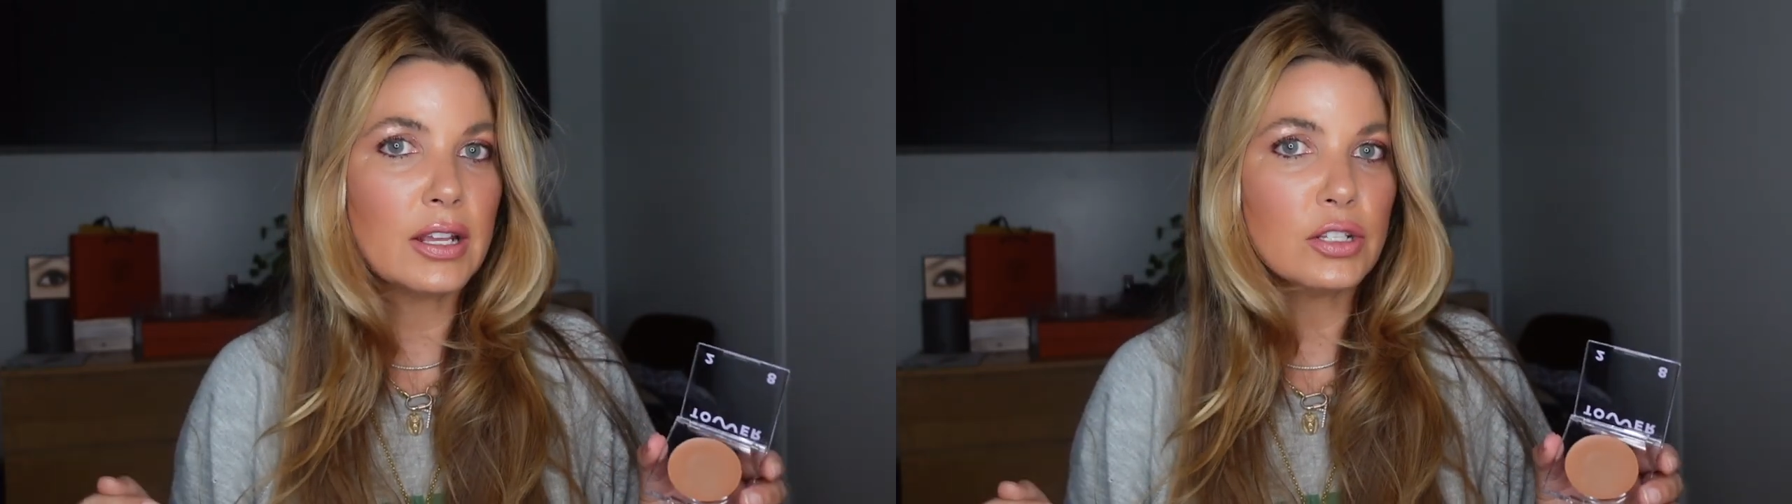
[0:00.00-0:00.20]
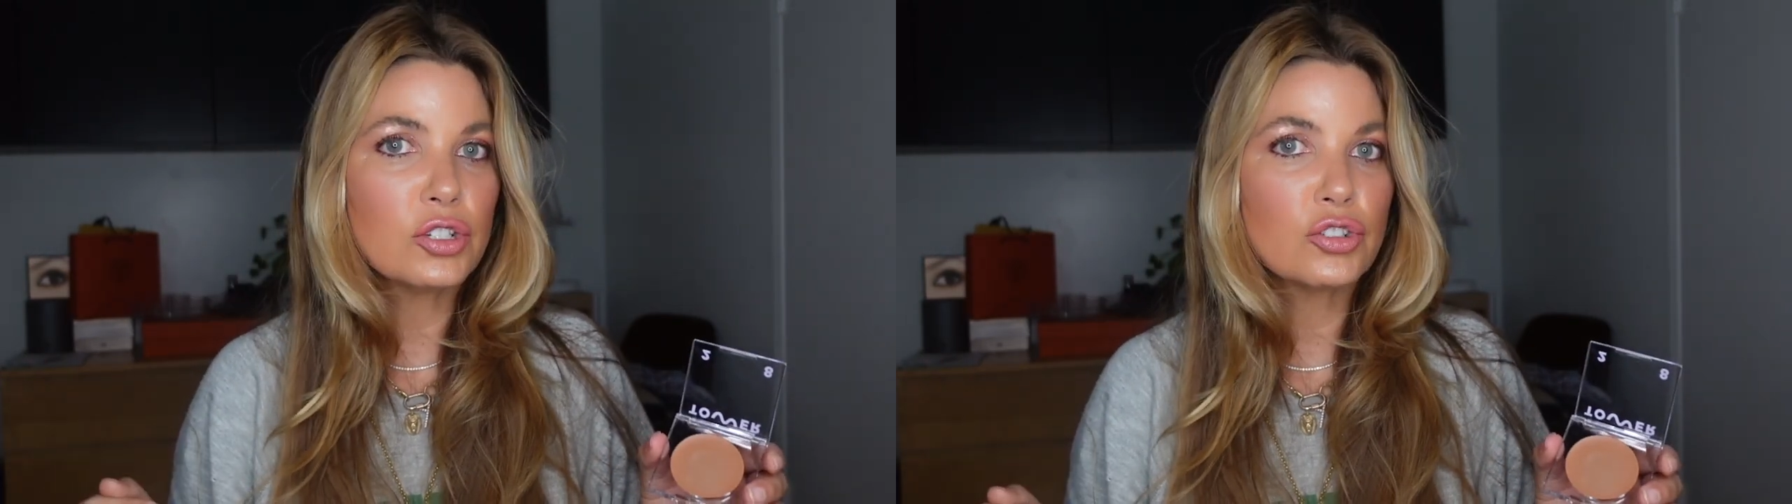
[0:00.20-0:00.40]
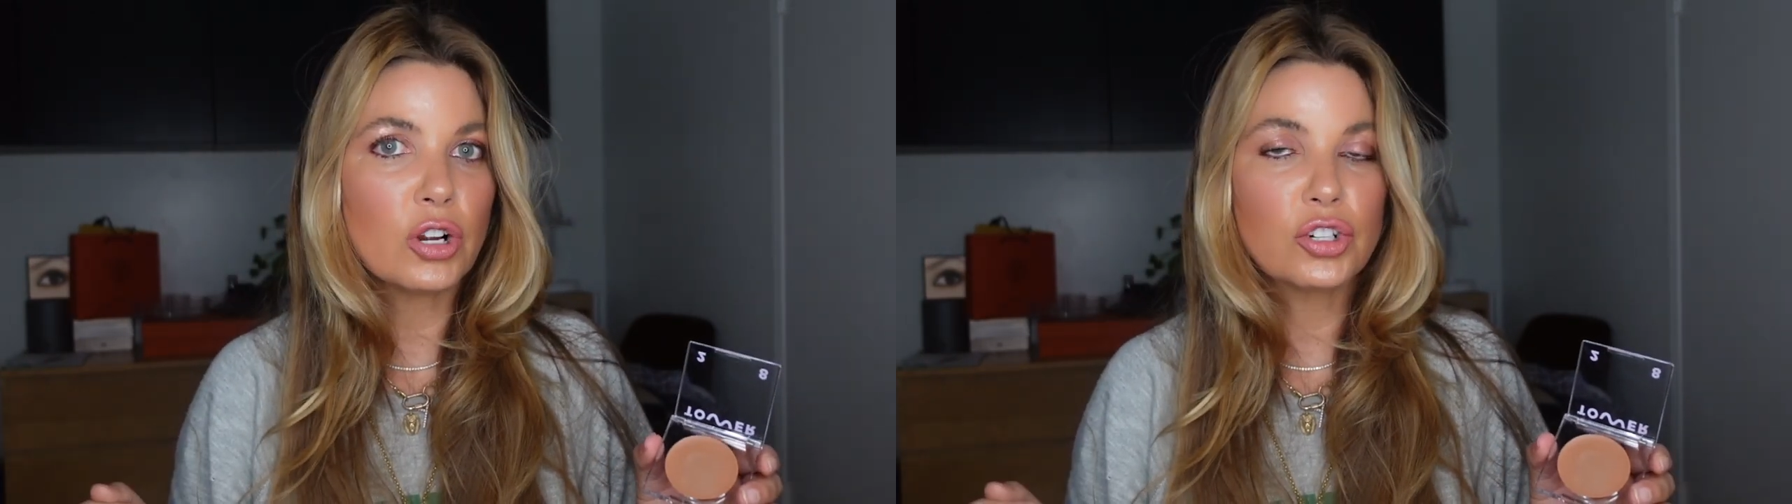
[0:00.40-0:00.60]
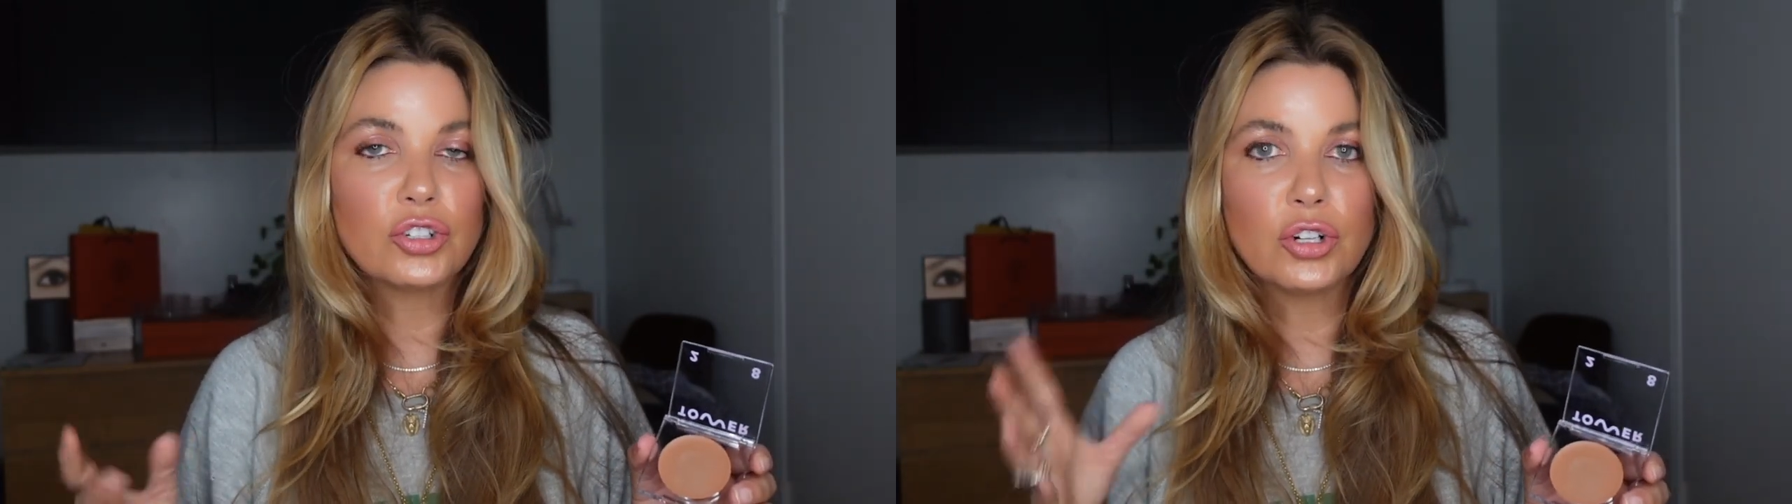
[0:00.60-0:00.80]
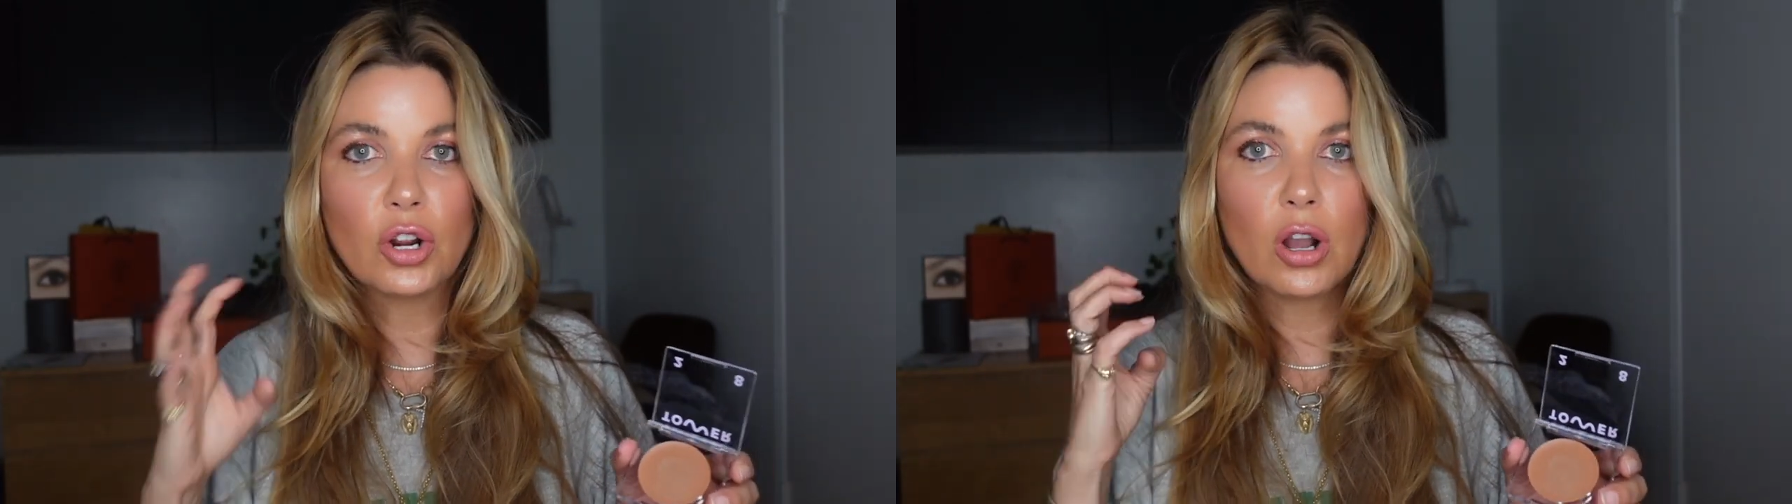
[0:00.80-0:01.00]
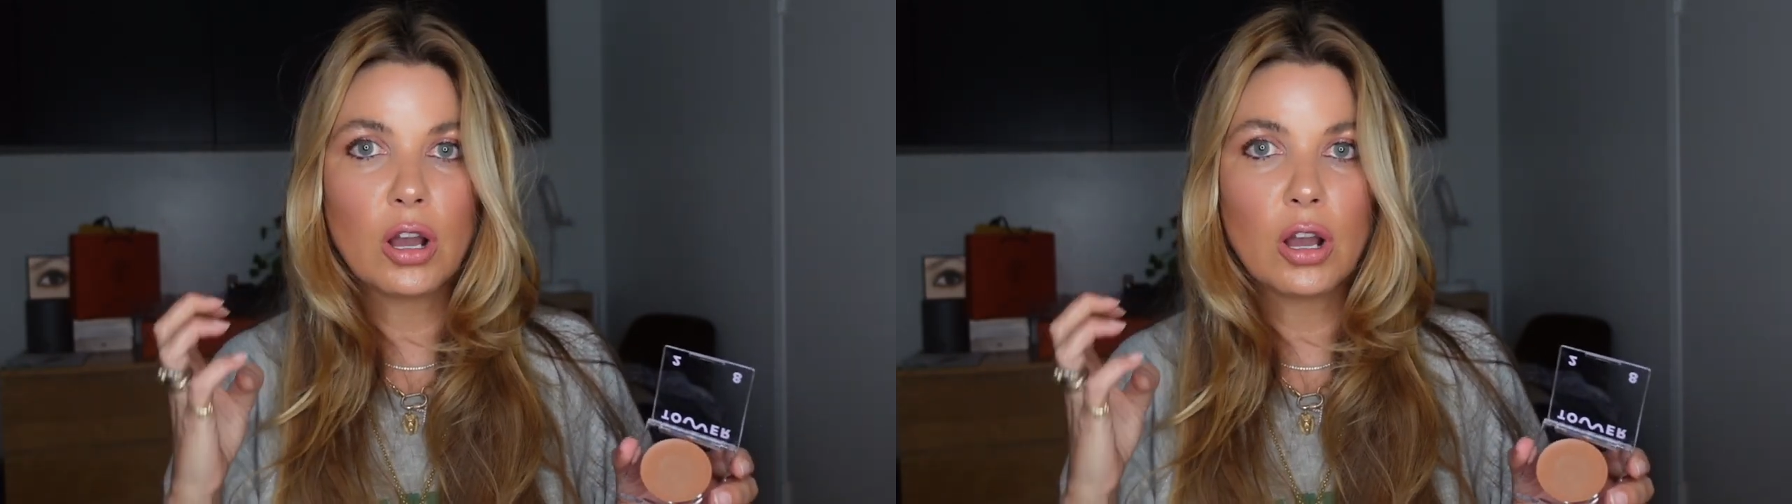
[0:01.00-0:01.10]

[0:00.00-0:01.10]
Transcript: and structure and